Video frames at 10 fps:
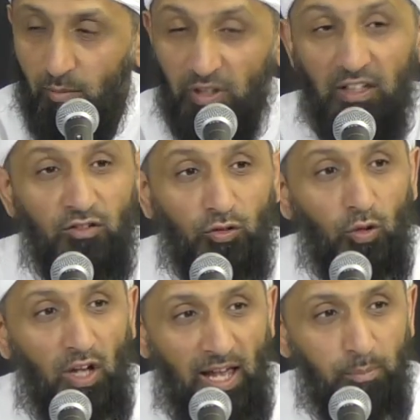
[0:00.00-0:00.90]
But it
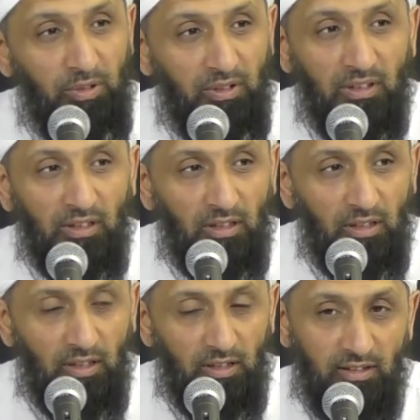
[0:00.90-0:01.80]
so happened
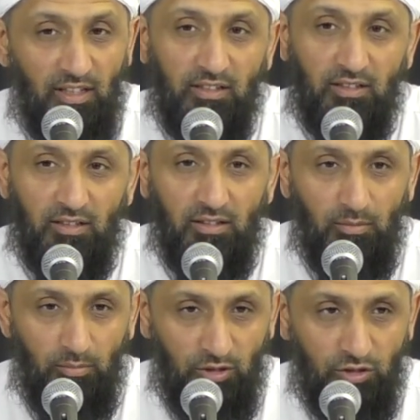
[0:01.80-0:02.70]
that
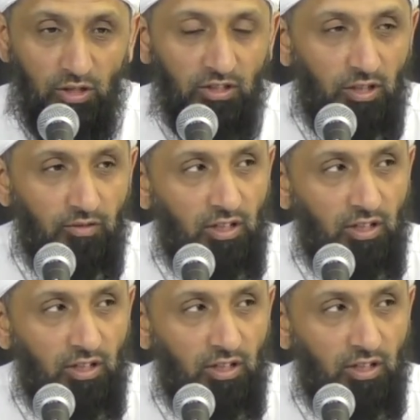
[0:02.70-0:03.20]
majority of the